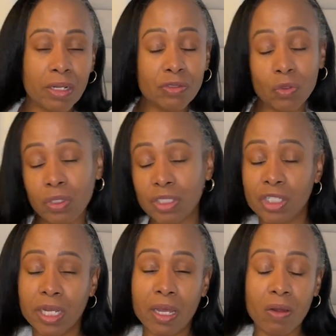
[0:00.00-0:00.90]
I was going to
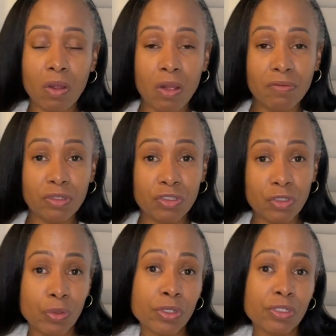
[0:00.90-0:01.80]
check out all of the
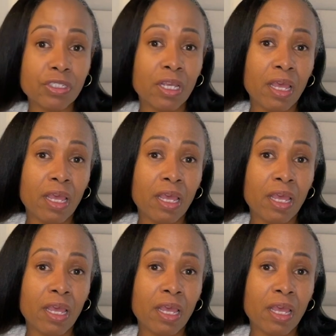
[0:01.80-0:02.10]
stores